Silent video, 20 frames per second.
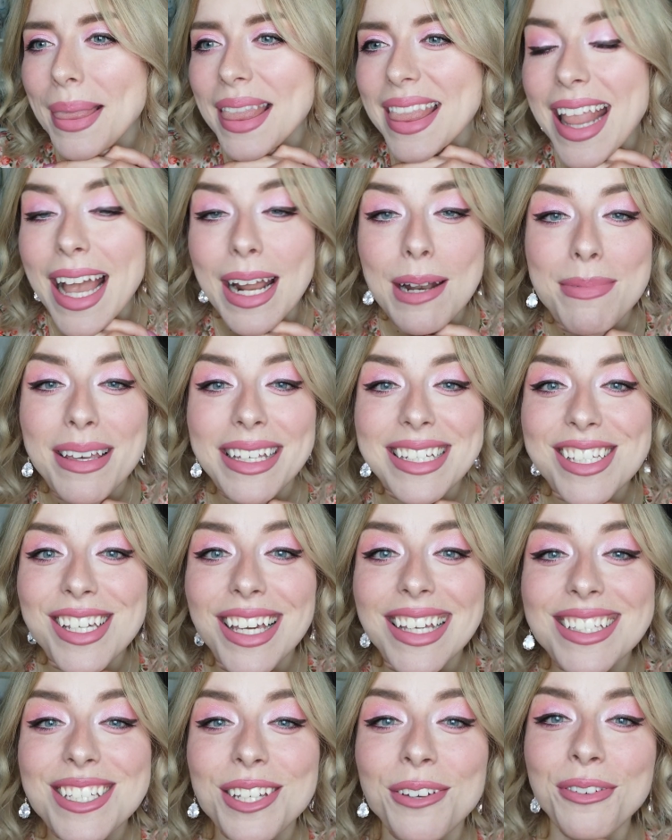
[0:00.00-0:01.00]
not a big
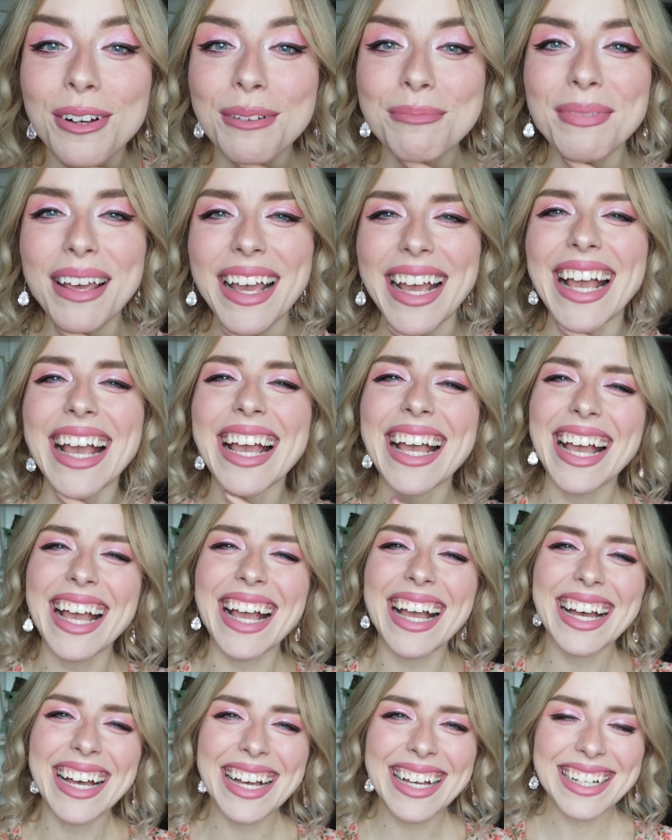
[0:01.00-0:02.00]
change for
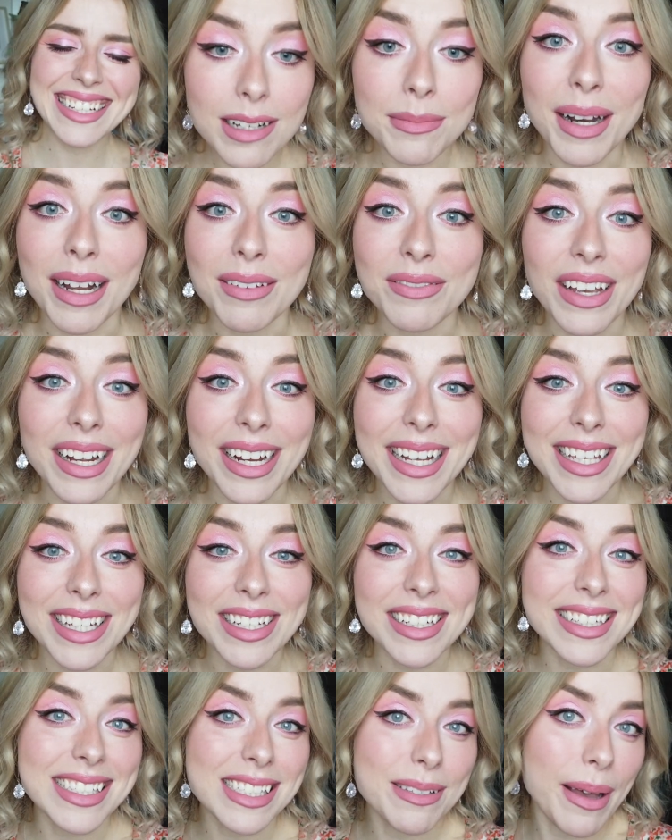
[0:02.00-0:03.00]
me. But I'm very
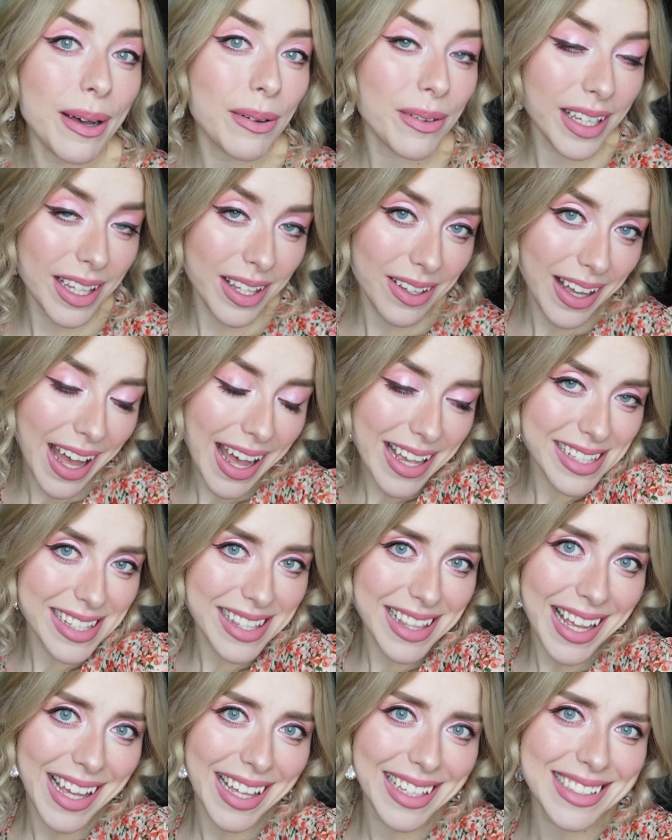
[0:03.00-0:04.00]
curious about what you guys
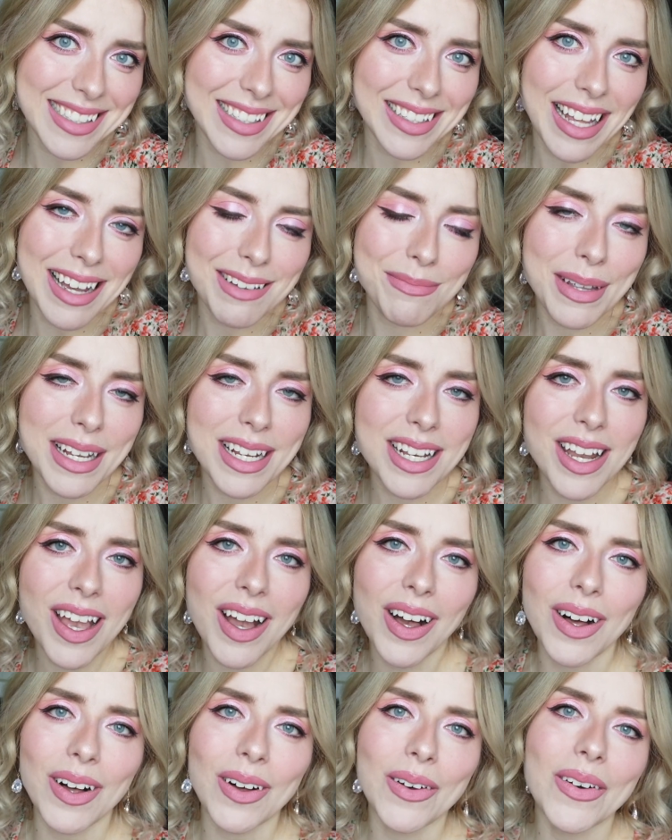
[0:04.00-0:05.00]
think, so let me
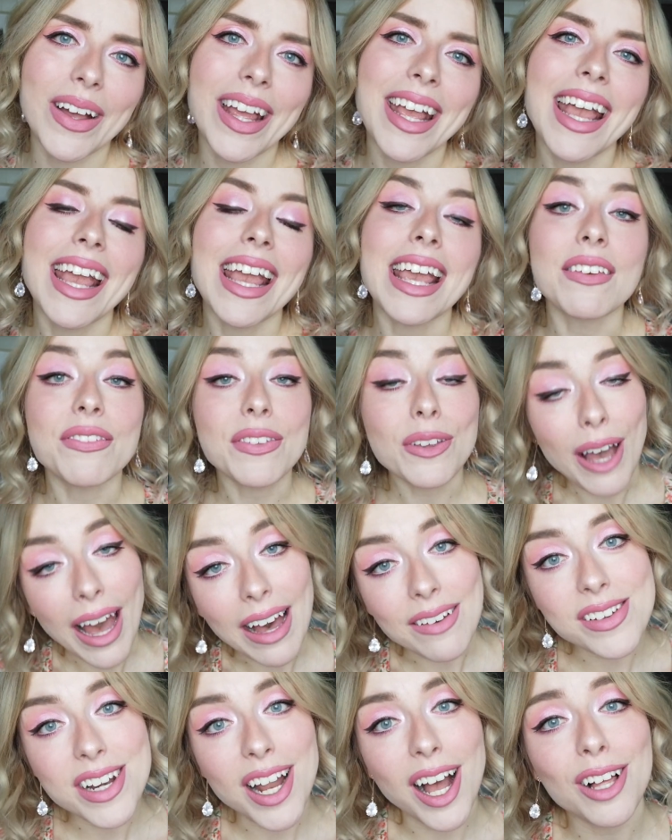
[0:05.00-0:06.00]
know. If you
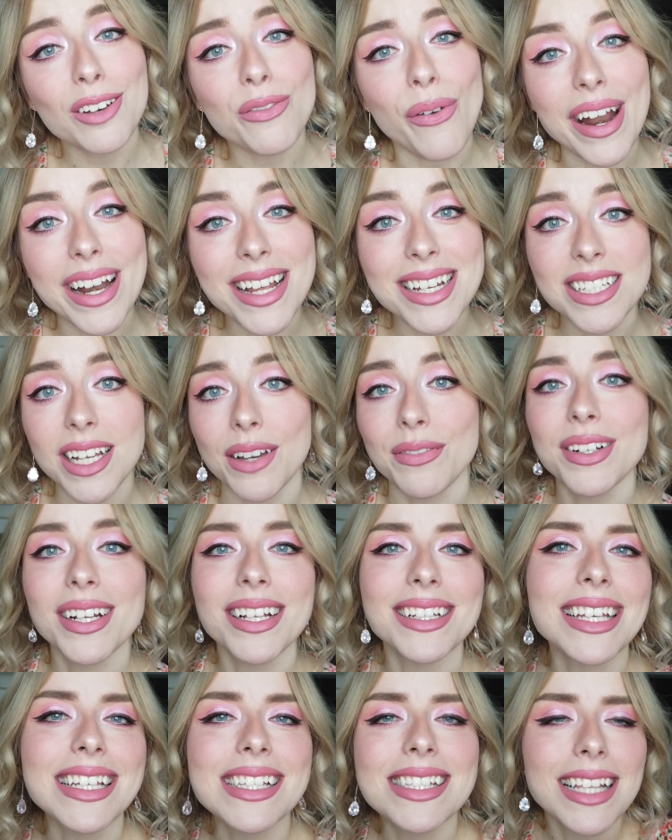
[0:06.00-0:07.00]
haven't already,
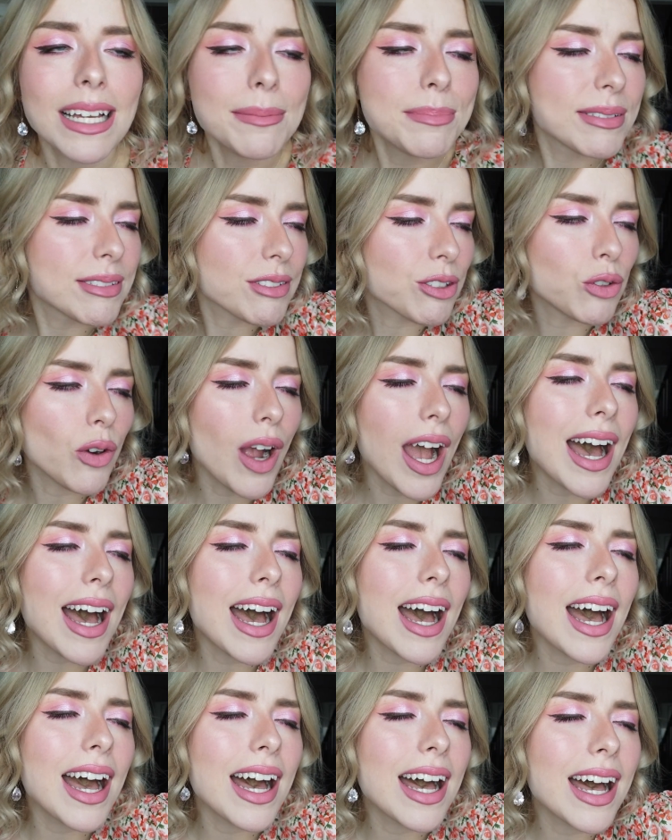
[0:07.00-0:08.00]
definitely
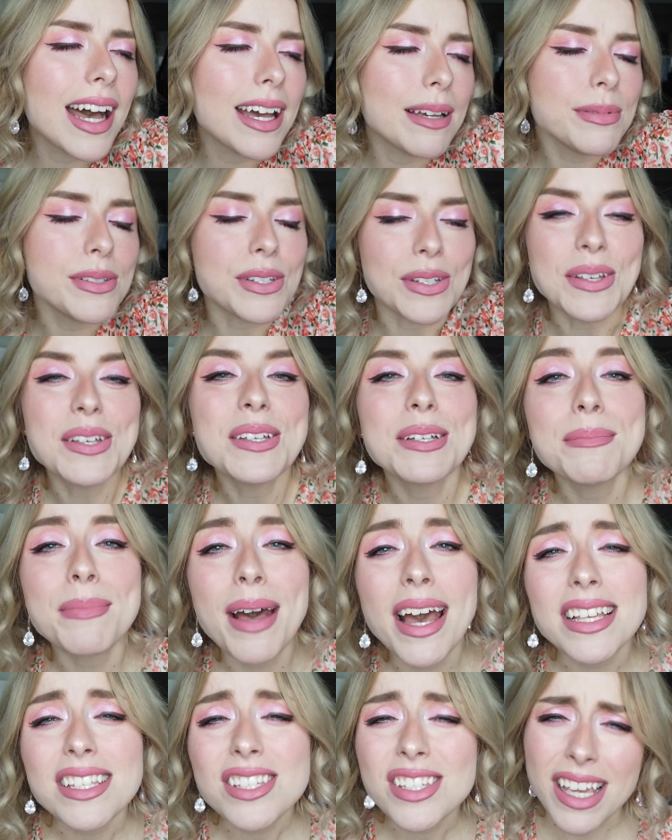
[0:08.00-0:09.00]
subscribe to
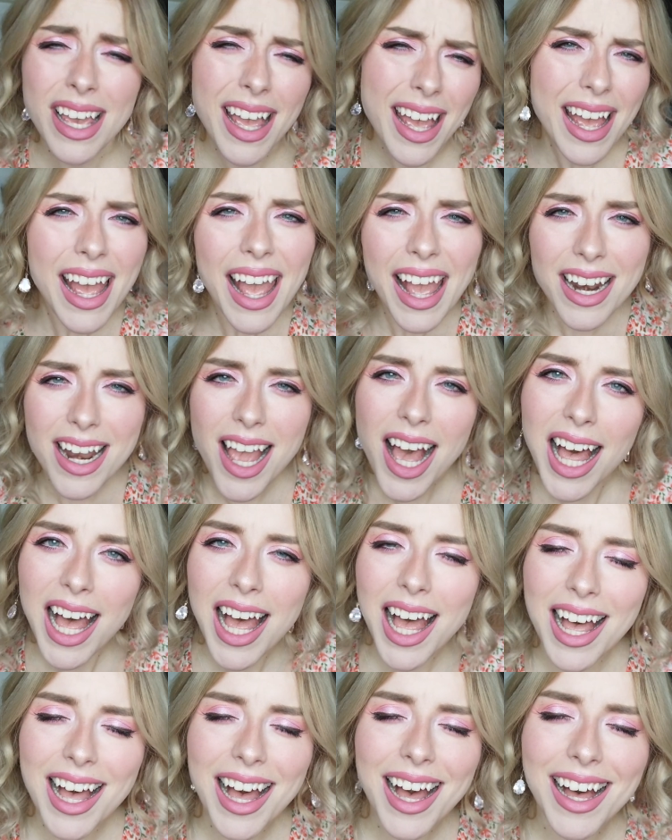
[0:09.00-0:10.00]
my
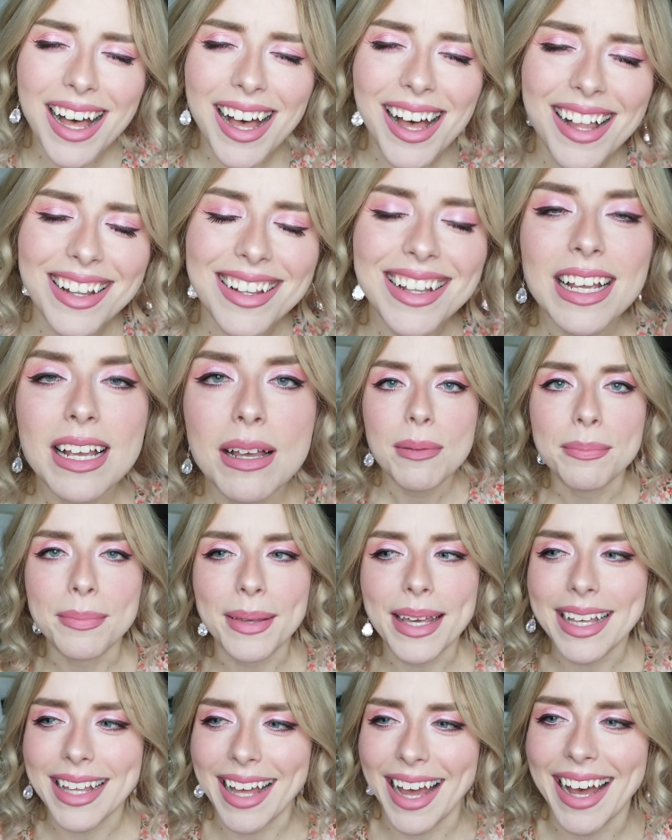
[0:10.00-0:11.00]
channel
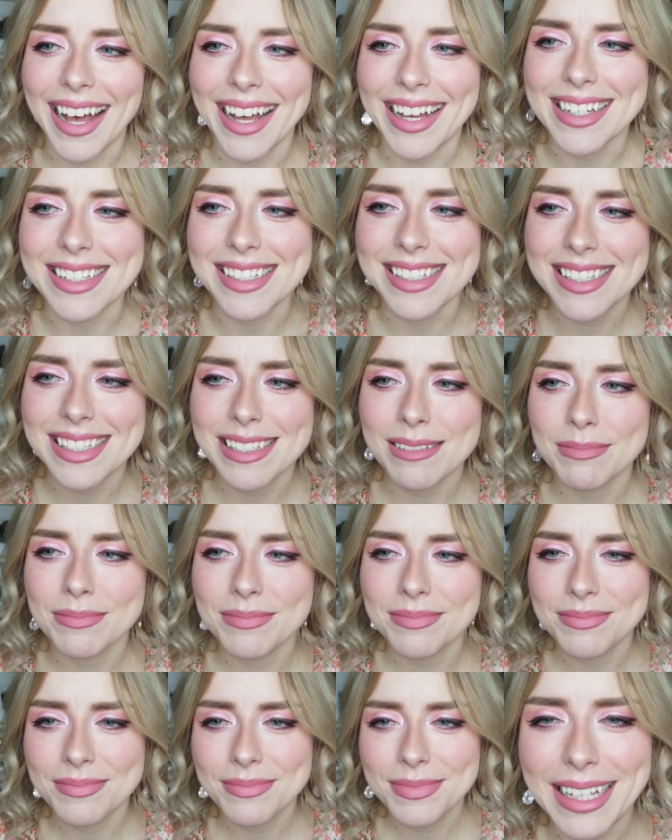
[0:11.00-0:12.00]
because,
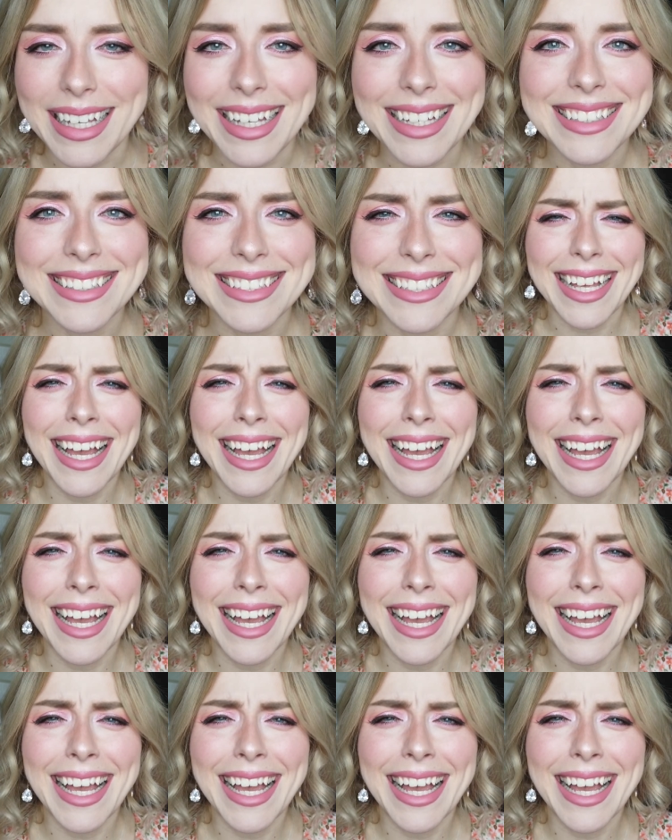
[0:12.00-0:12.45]
please,